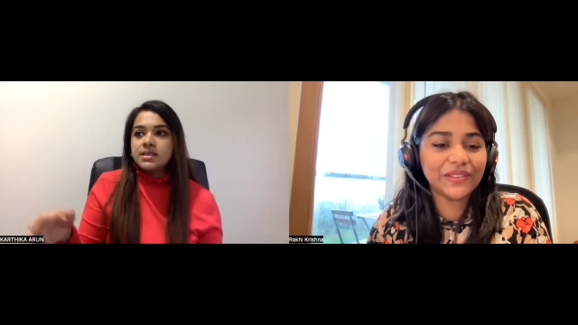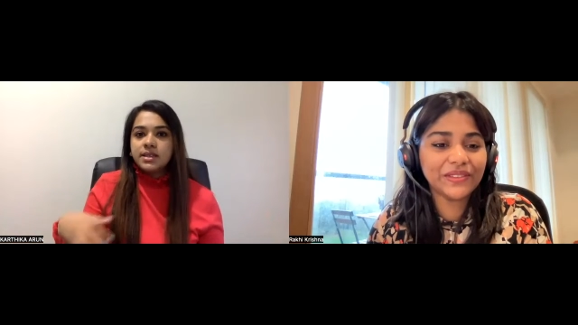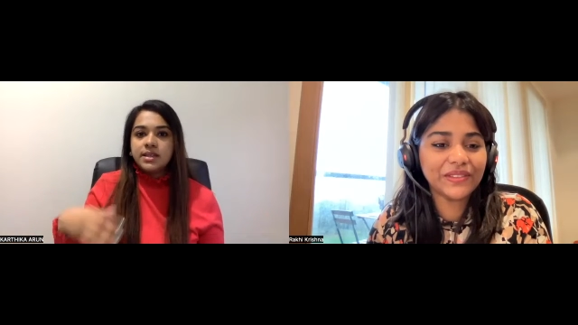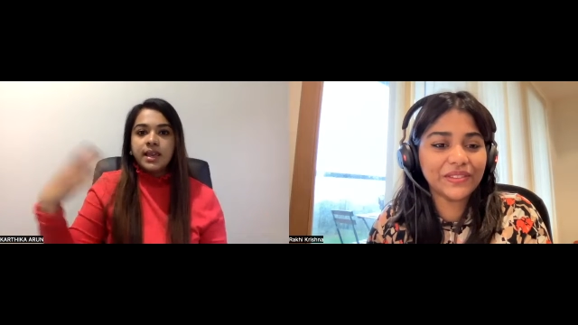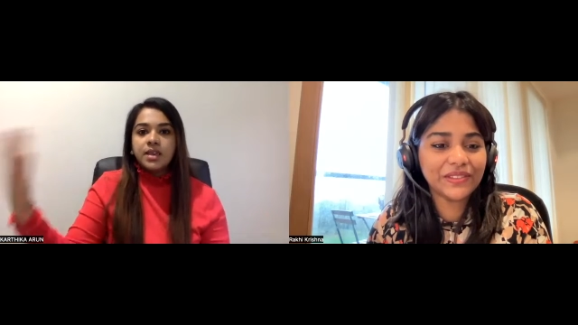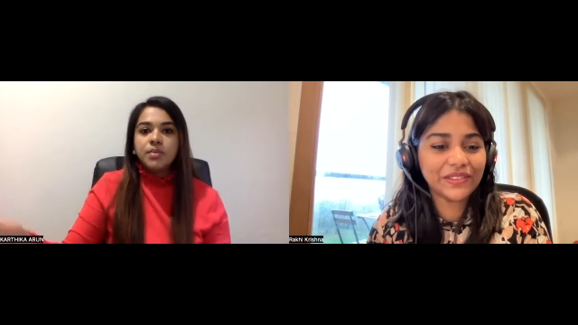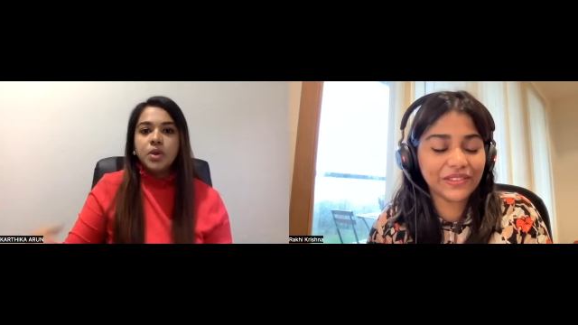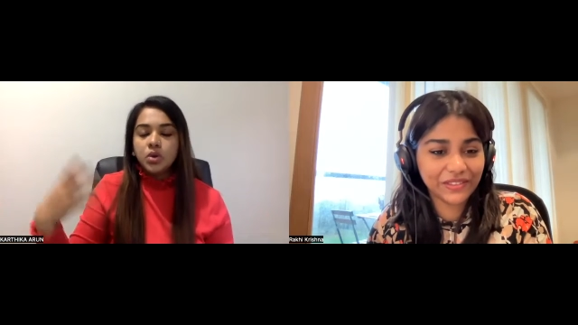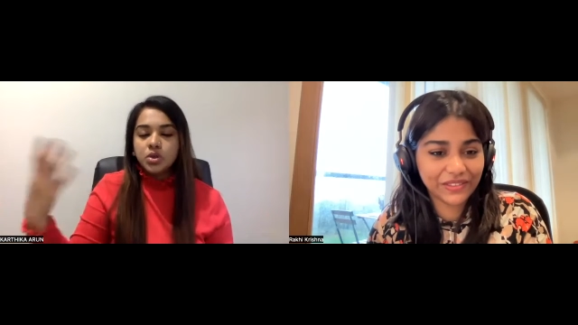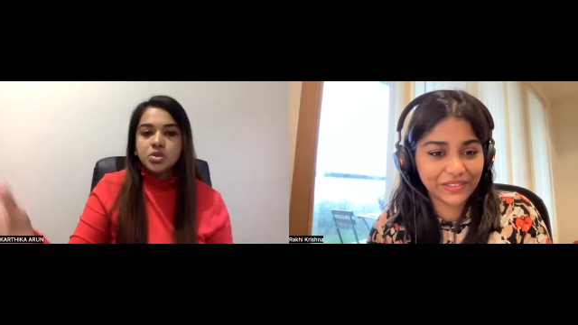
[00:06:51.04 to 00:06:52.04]
Speaker 1: it like
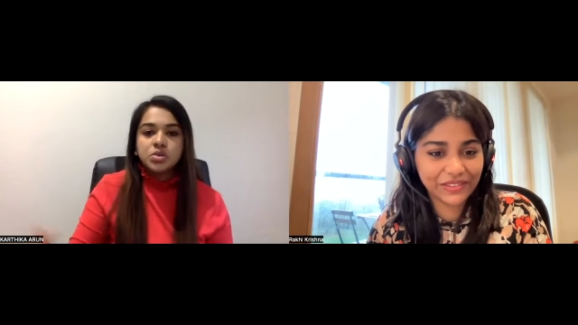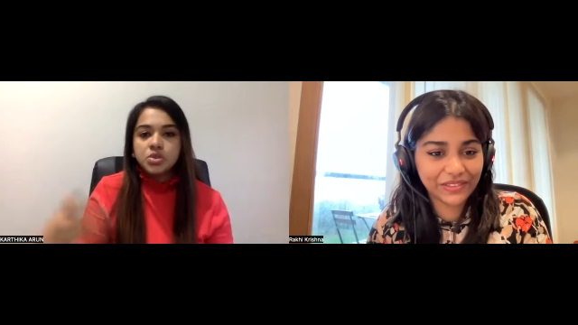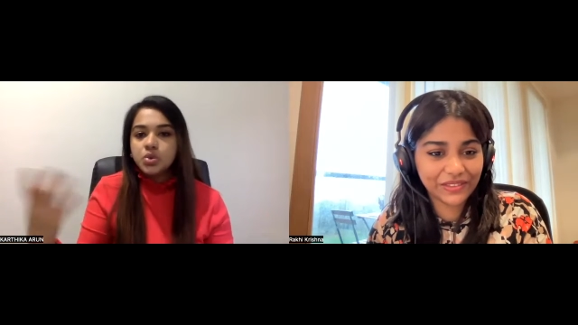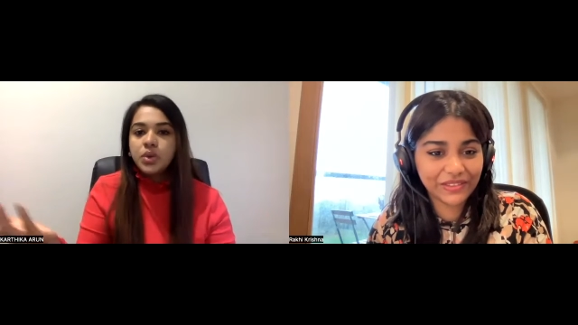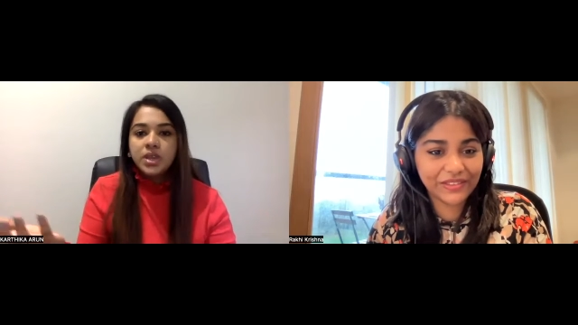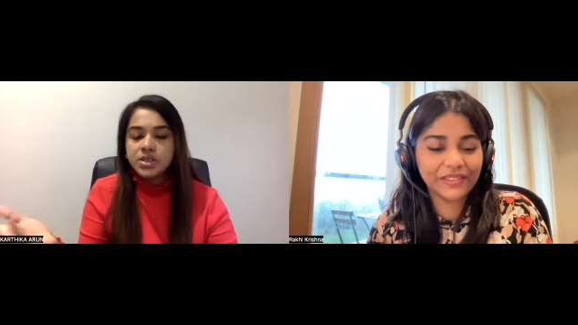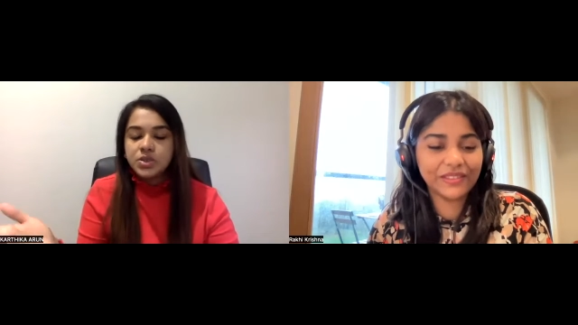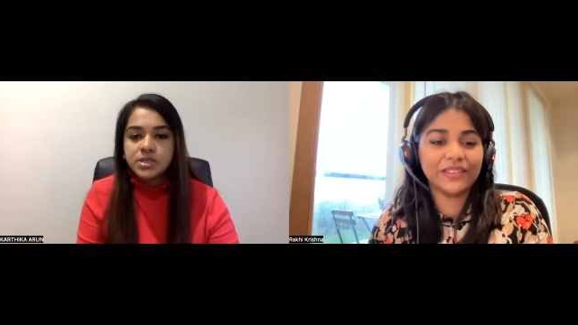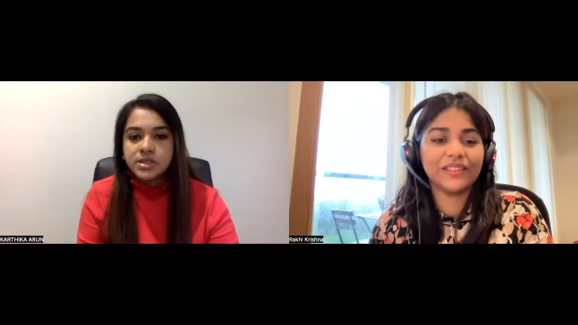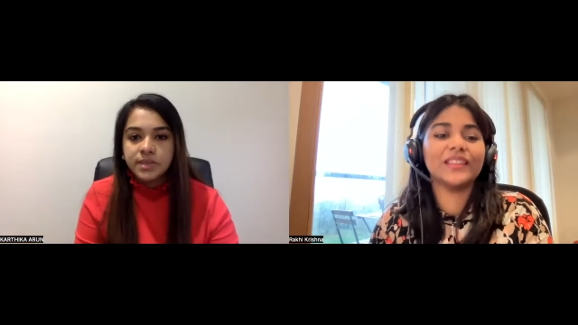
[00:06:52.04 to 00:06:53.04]
beyond two years
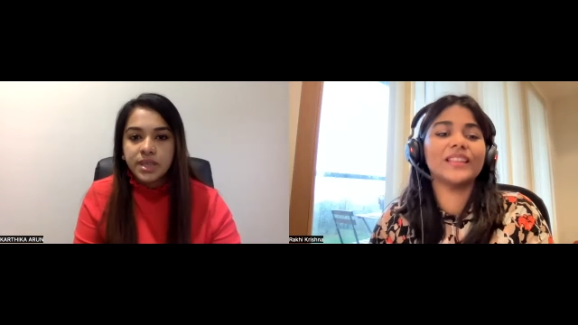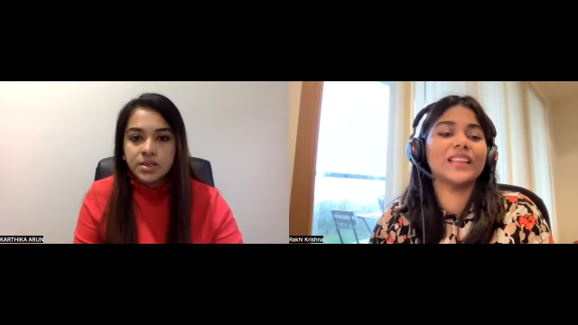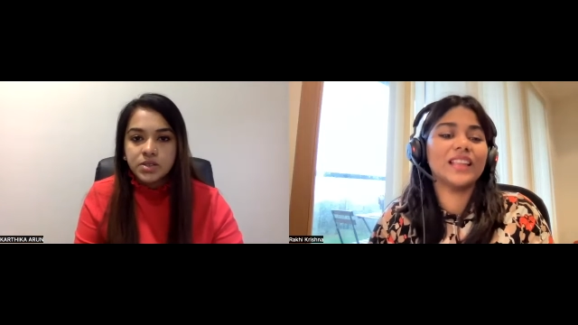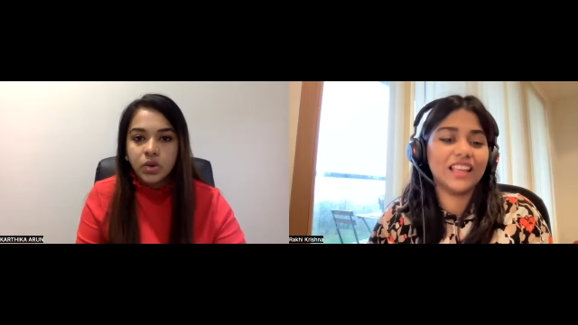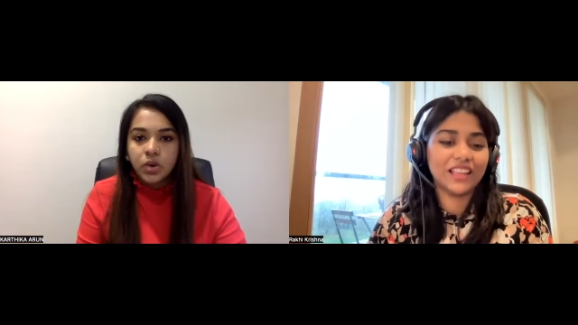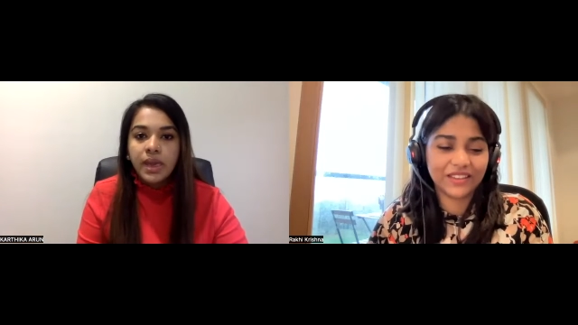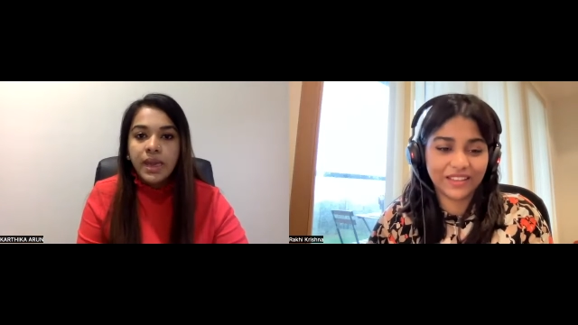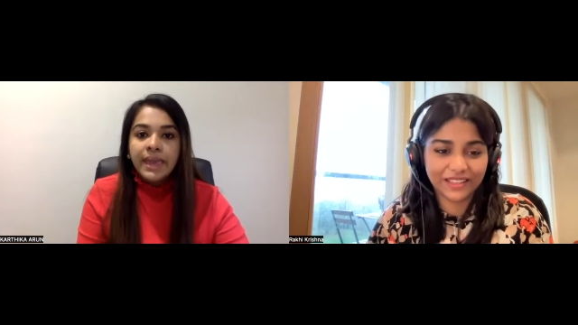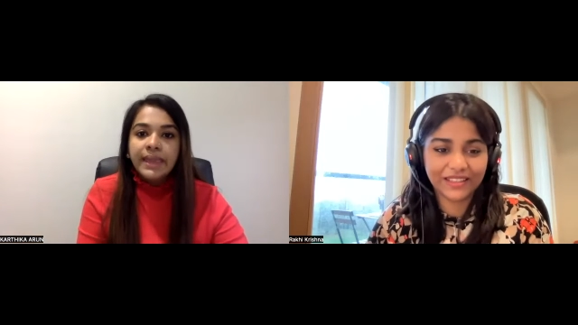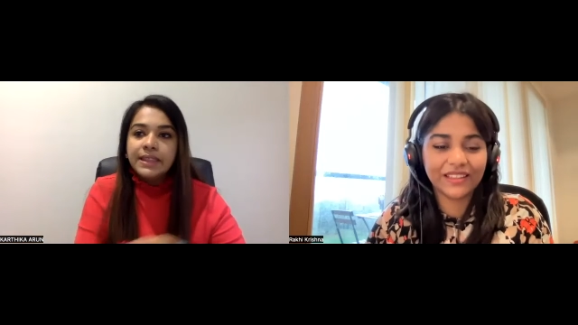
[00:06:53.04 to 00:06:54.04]
or something. So okay.